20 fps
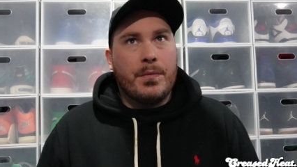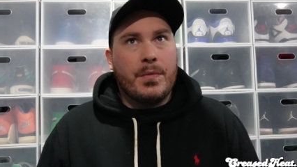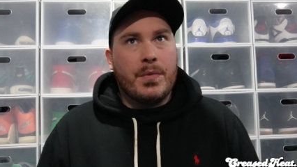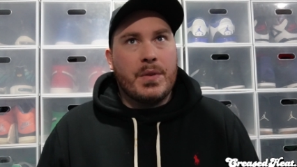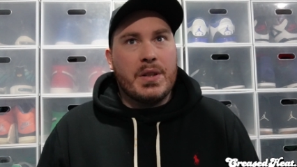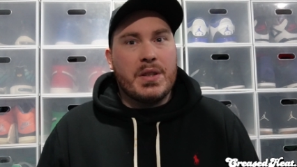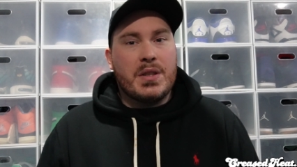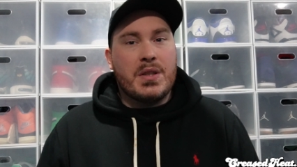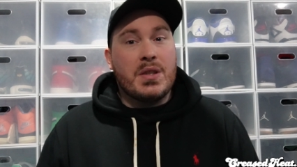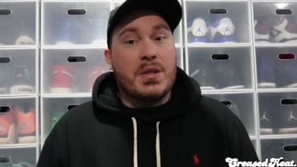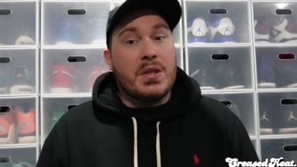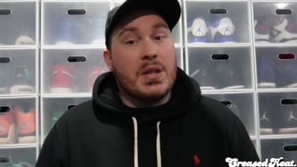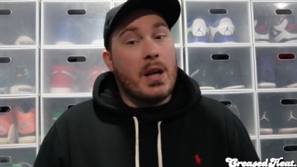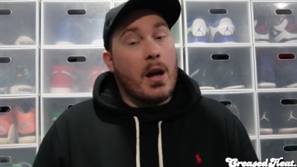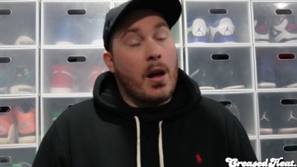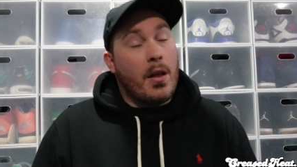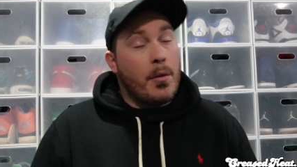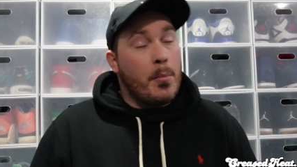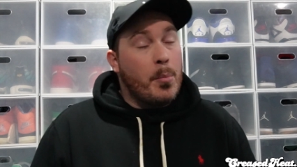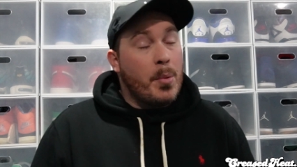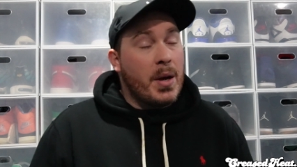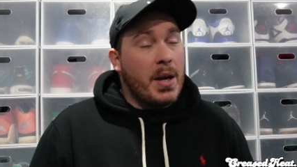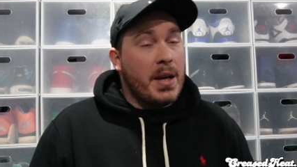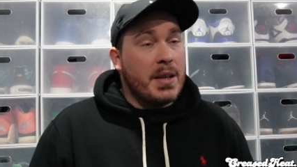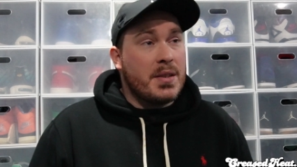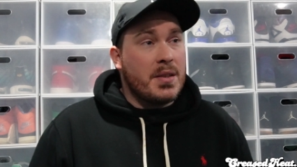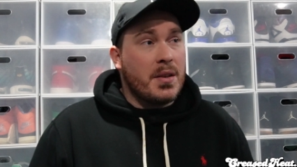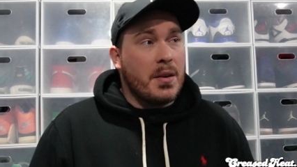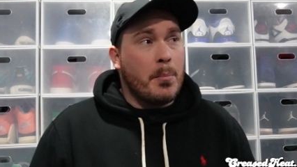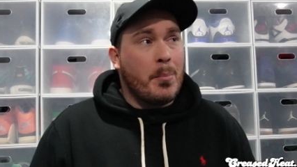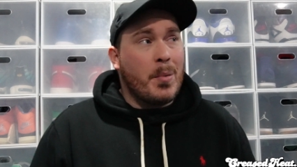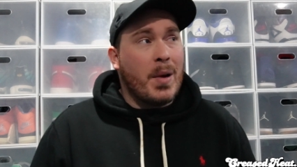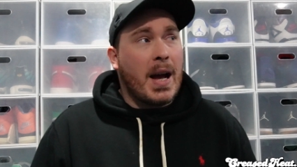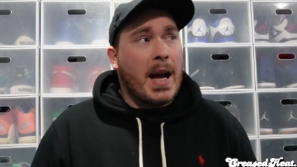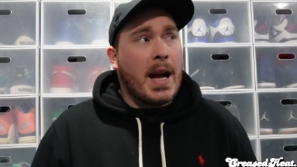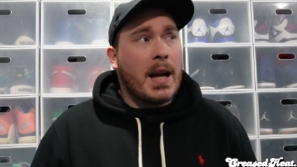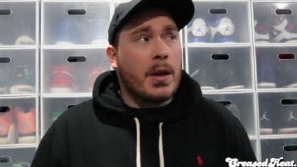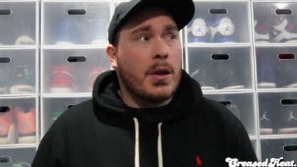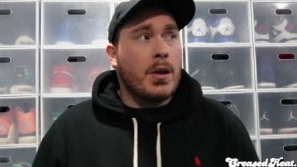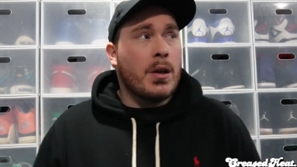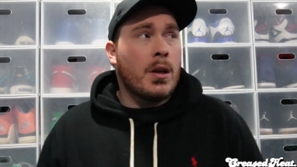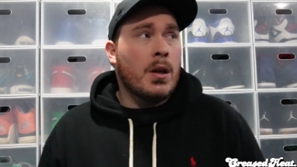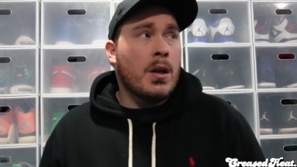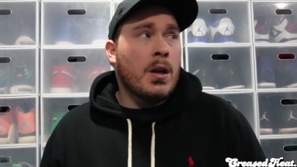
This is the other pair to the pack.